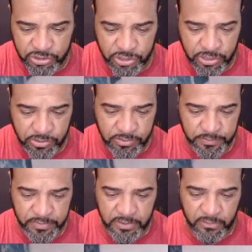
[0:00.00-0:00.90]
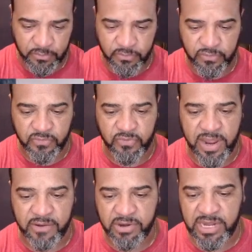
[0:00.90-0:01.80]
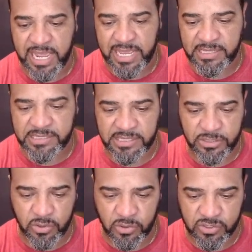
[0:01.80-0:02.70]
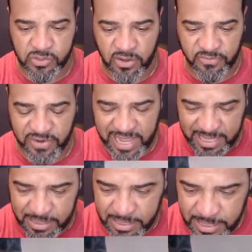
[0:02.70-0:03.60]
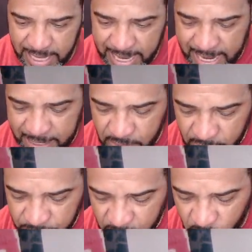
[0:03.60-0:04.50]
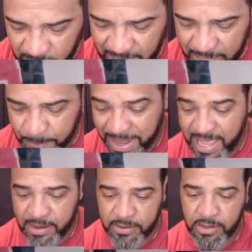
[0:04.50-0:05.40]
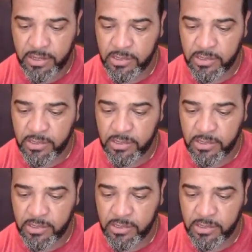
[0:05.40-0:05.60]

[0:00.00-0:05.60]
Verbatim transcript: journal. Very nice. It's called Soft Landing, and we got a pen.